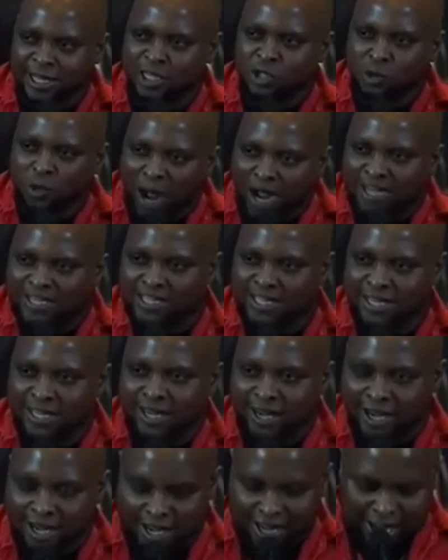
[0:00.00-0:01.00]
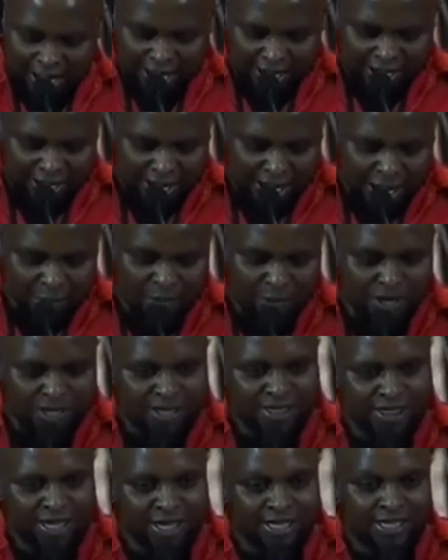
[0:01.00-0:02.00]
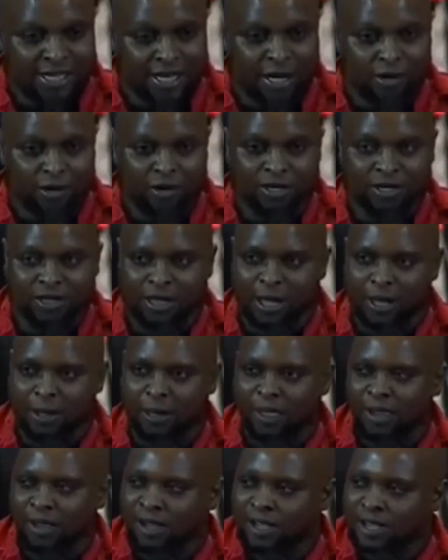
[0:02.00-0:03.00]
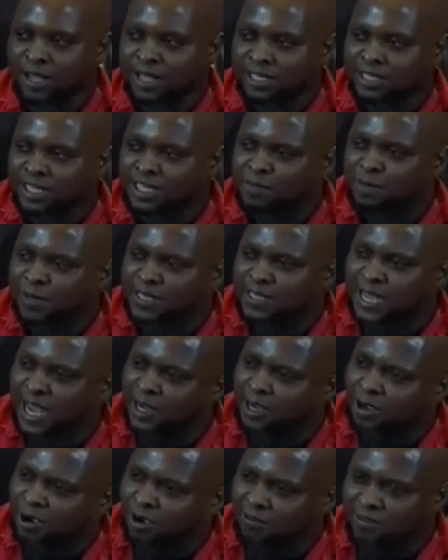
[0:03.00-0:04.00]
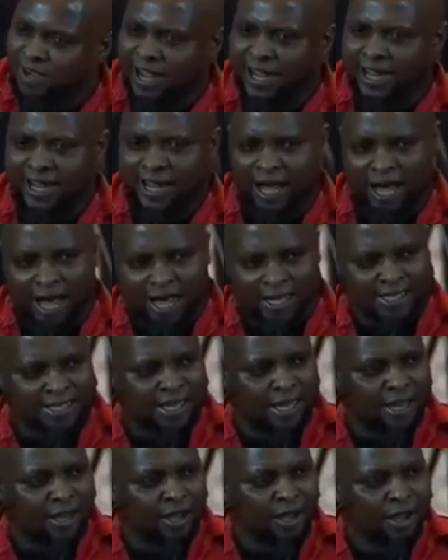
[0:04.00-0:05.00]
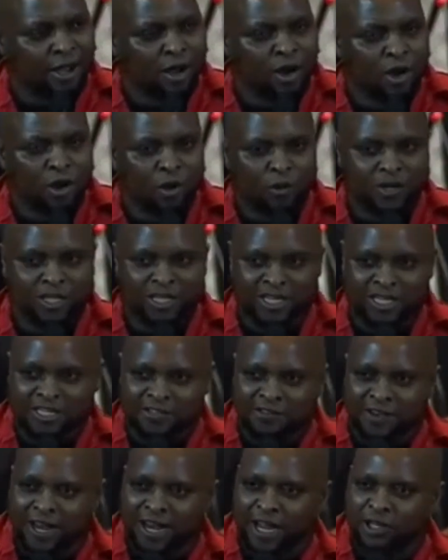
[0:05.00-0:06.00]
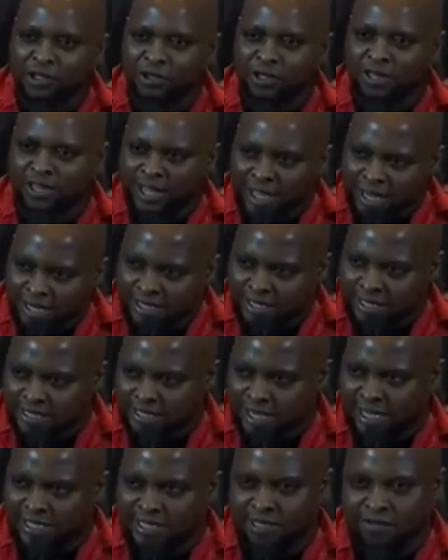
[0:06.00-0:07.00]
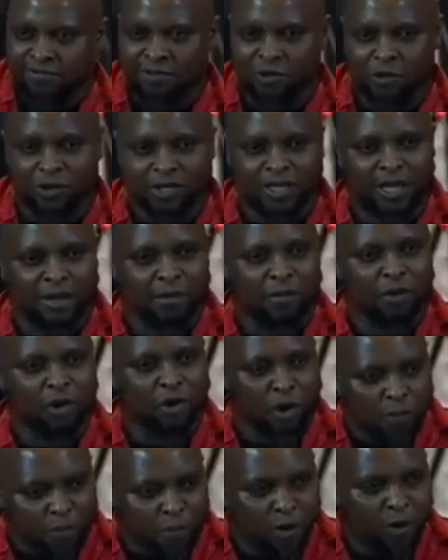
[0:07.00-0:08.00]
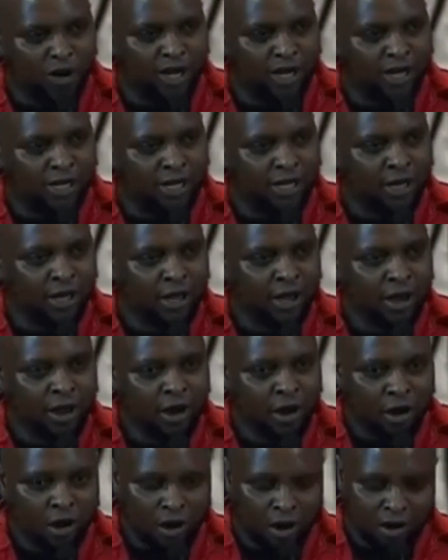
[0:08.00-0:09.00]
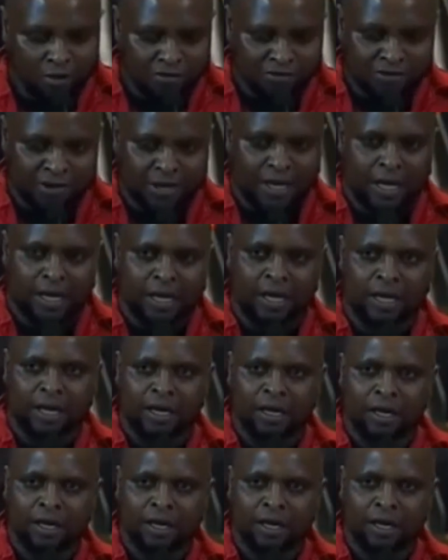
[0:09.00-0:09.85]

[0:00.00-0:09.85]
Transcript: And she is waxing really clear about things that are not there. She's presiding over ICASA, which is failing to deal decisively with the monopoly of